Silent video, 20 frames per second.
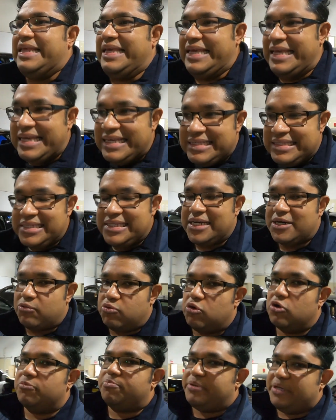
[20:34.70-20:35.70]
easier
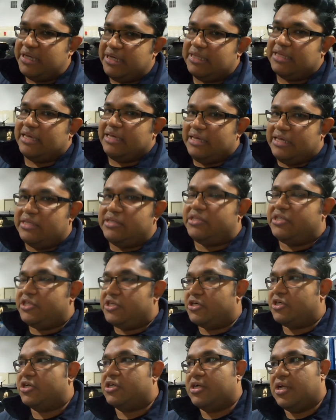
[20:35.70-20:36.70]
will be the
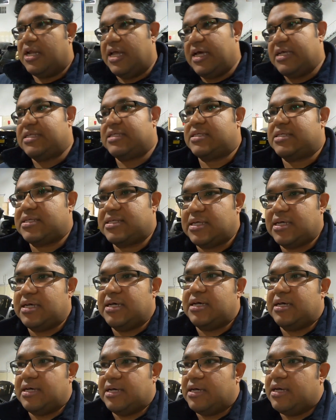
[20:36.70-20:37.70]
easier, less
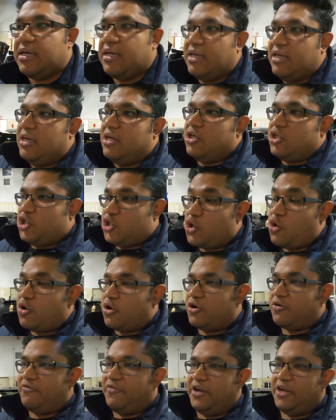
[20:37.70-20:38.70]

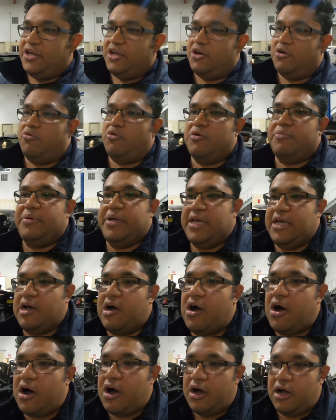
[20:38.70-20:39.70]
shorter video would be
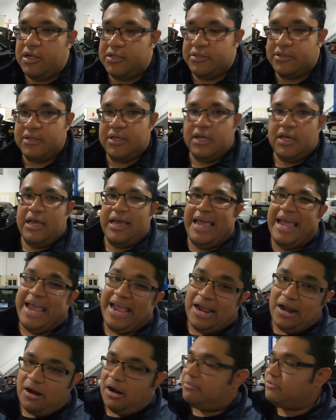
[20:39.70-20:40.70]
on
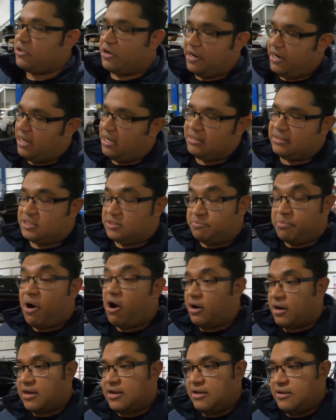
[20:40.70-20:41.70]

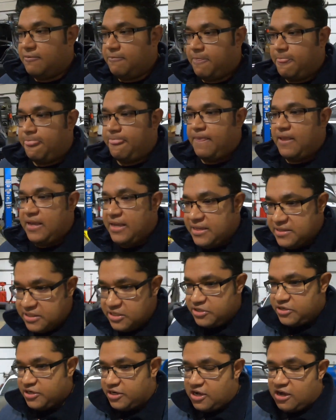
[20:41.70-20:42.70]
spark.
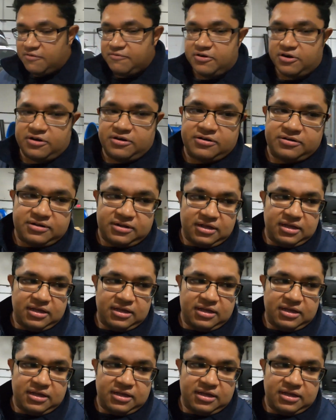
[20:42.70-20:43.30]
Easier to cover,